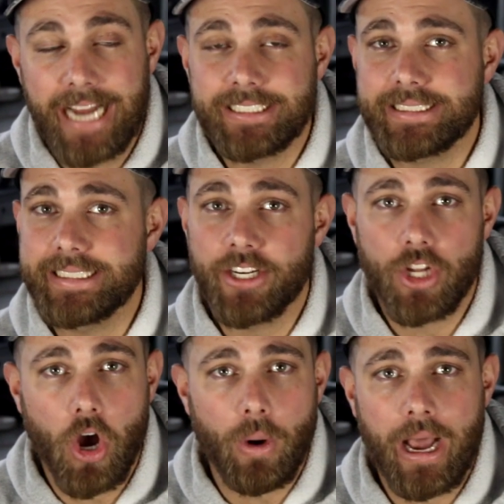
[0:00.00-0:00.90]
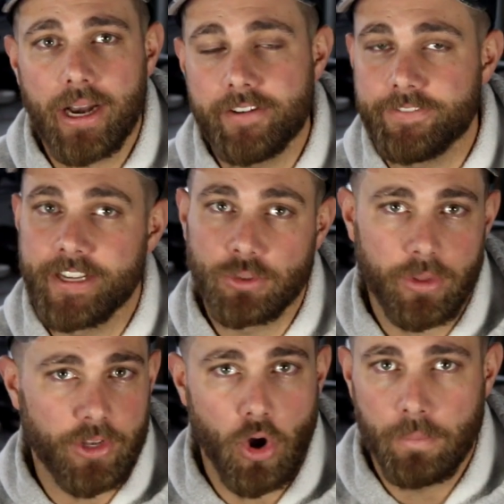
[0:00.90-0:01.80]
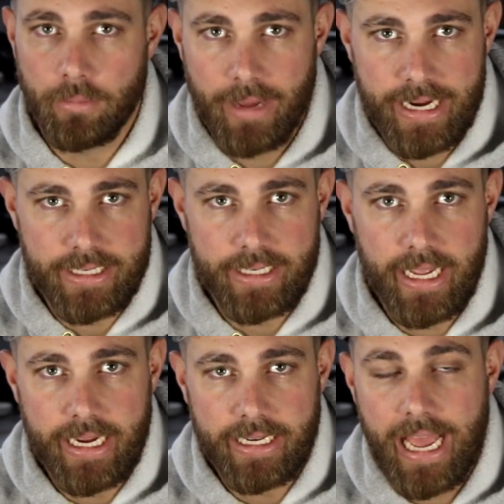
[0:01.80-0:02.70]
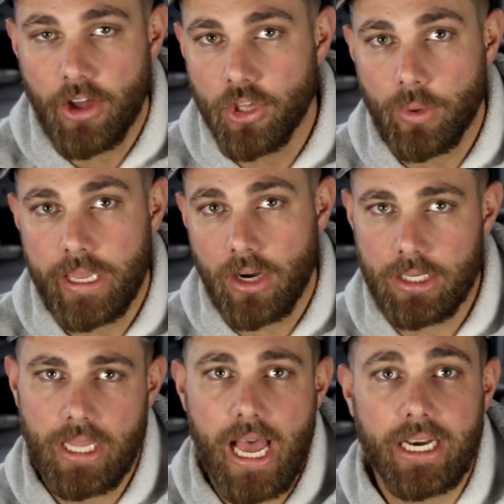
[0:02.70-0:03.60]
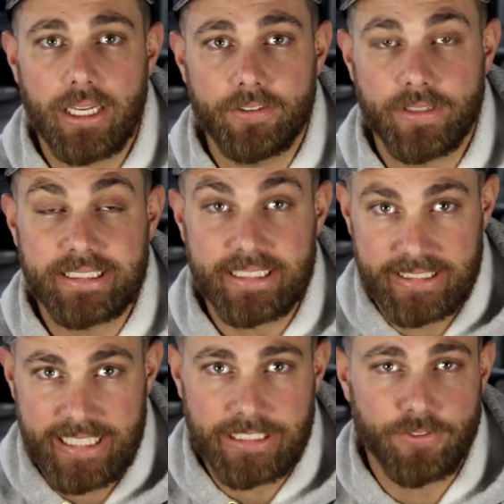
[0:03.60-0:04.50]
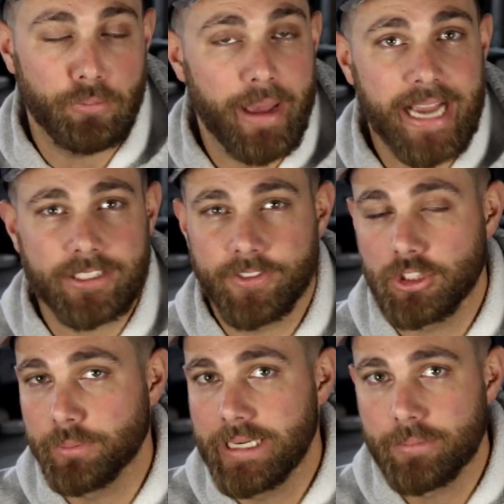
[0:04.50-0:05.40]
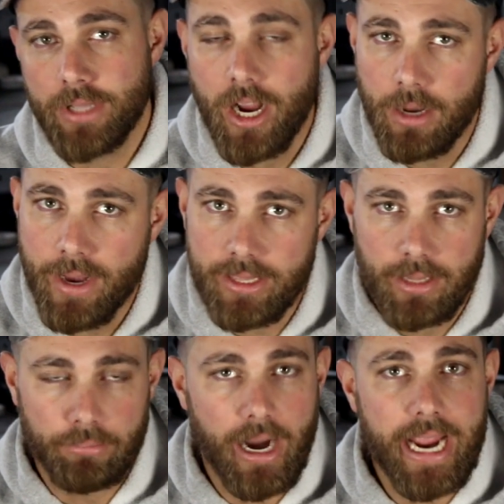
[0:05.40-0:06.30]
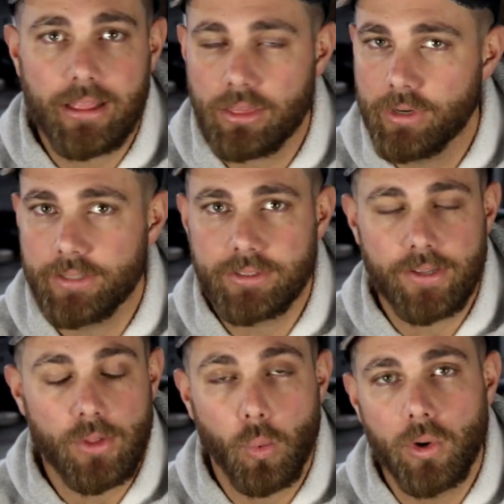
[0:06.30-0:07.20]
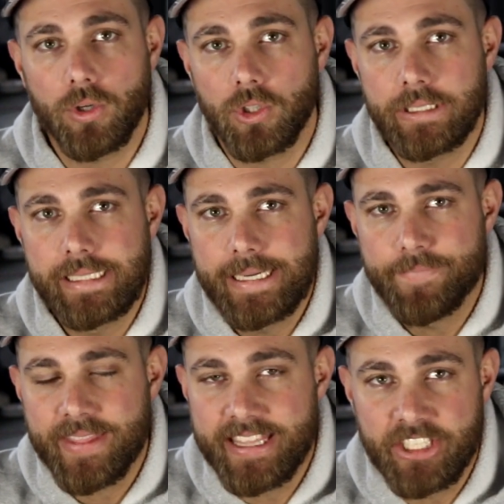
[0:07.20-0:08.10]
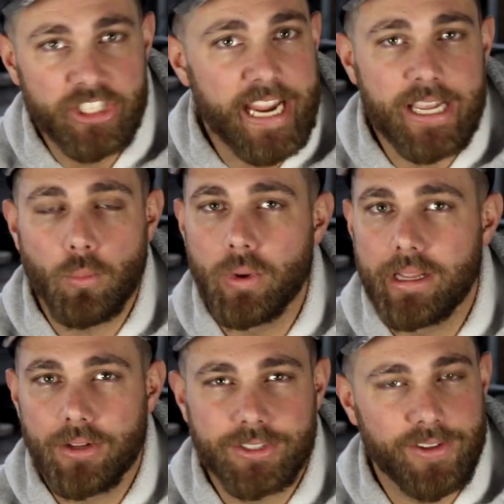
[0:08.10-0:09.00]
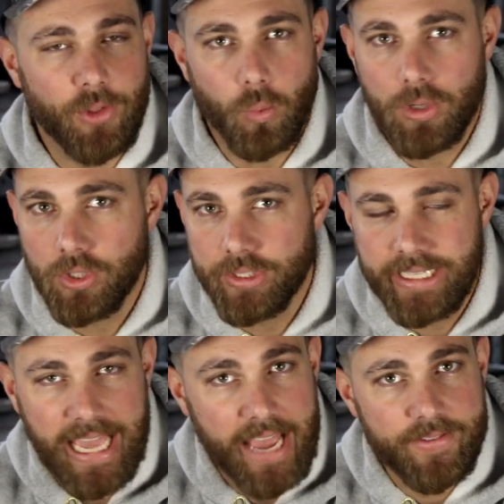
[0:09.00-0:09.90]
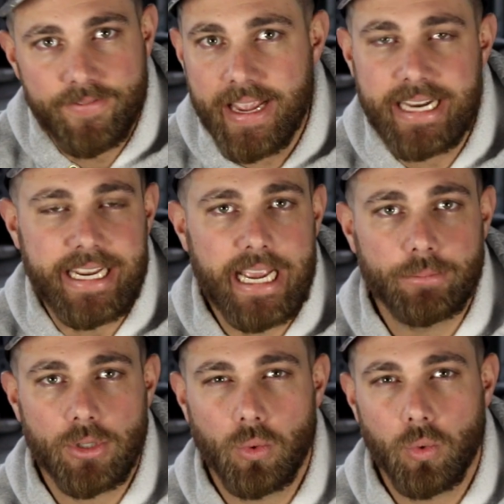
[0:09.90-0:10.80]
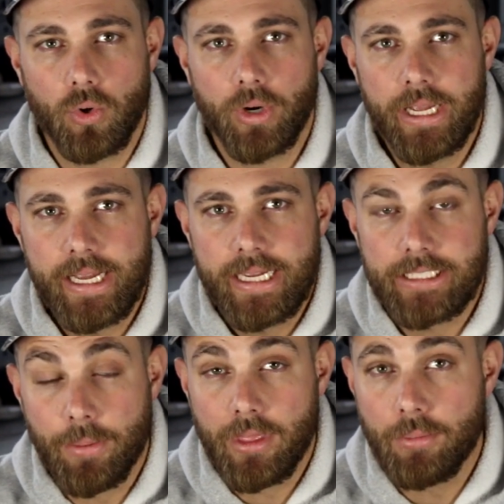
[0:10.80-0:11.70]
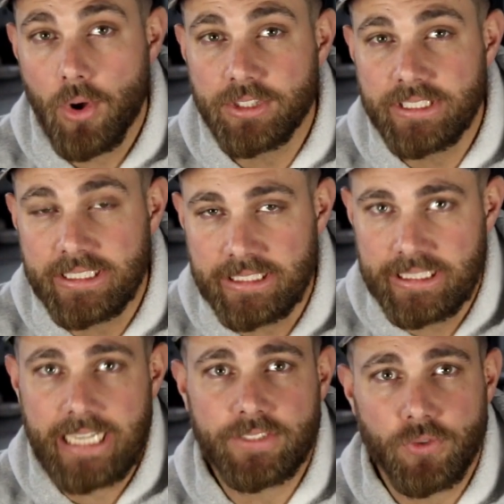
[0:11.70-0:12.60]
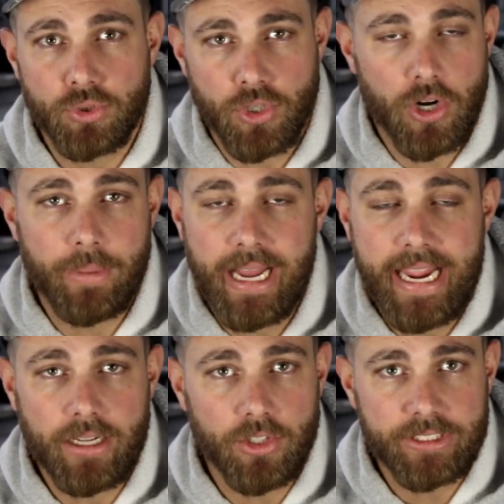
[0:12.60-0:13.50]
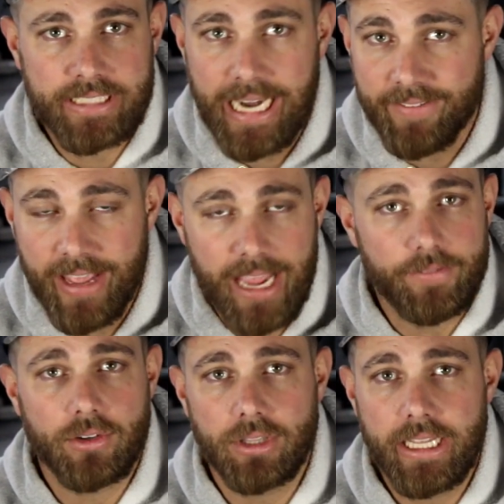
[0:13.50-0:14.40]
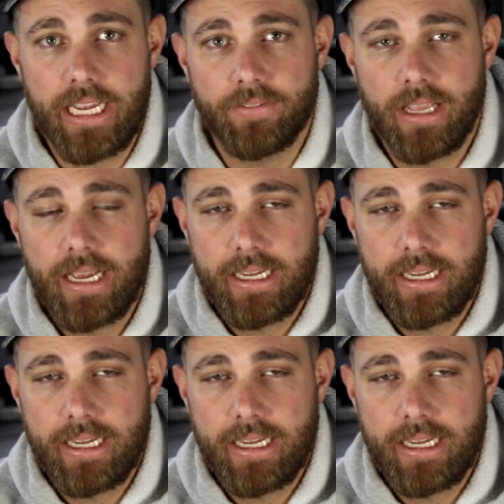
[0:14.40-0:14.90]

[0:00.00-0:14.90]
I just need to go out and fish with an open mind today. Now, you hear a lot of successful bass fishermen. I'm talking about the Brian Thrifts of the world, the Jacob Wheelers of the world, the Kevin Van Dams of the world, some of the most successful tournament anglers that have ever lived.